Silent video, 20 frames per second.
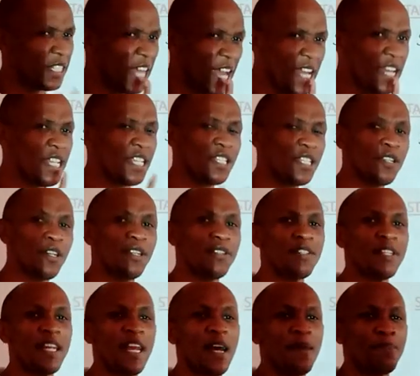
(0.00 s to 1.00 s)
That is not
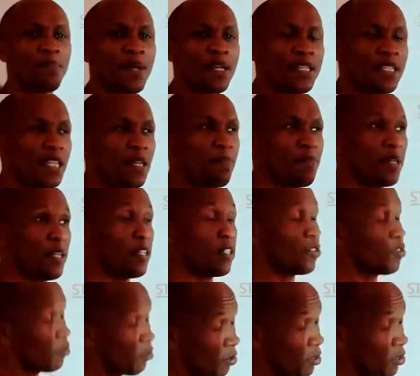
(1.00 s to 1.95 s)
really a precipitate. You